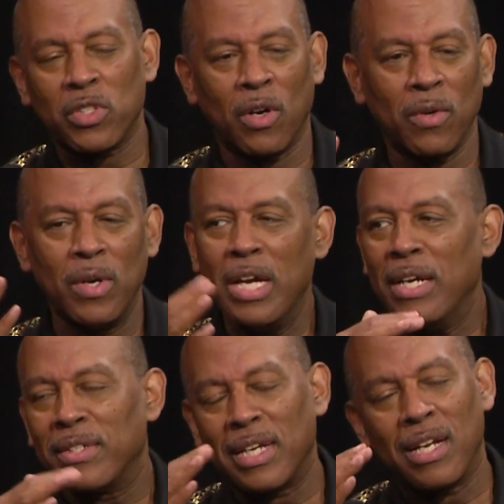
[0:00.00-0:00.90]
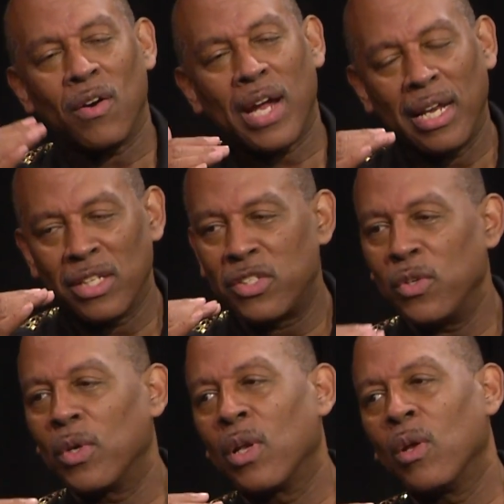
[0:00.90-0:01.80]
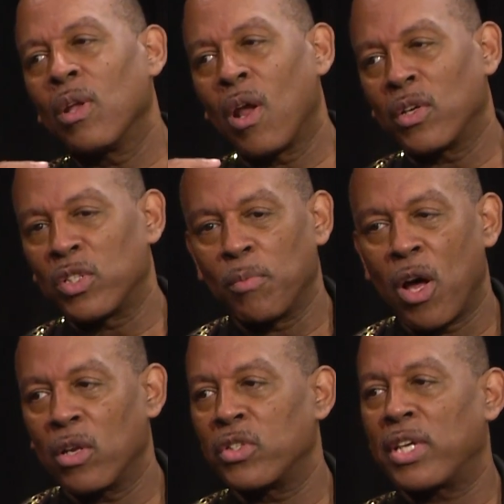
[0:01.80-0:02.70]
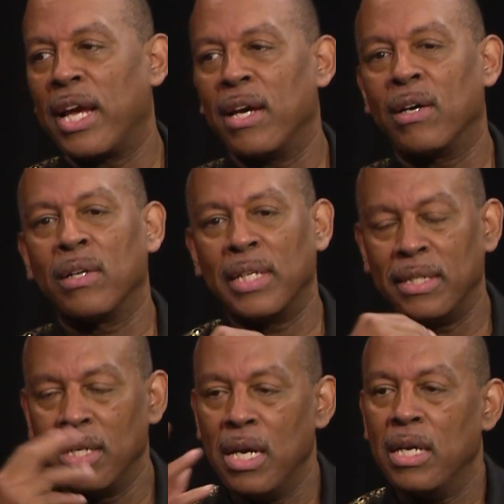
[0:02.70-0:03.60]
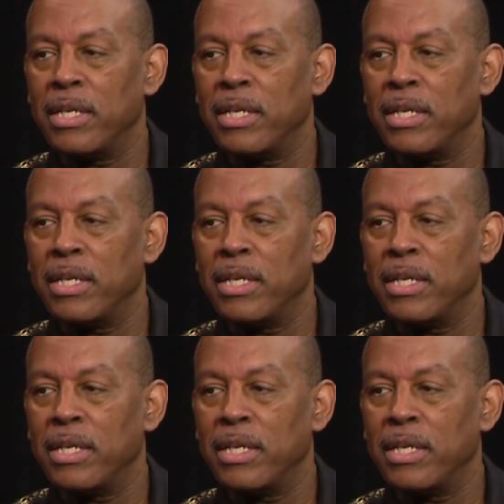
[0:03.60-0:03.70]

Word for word: Yeah said, okay, let's do it a little on a smaller scale and mm-hmm.